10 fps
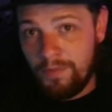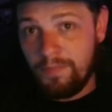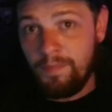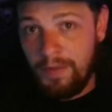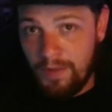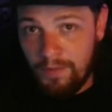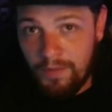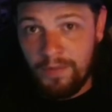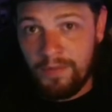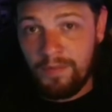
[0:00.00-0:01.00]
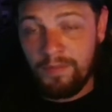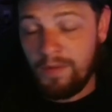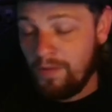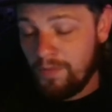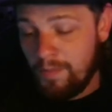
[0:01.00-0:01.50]
Midnight Racer.
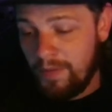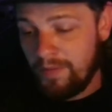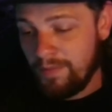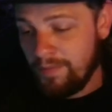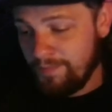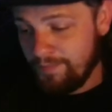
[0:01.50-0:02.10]
Y'all are amazing.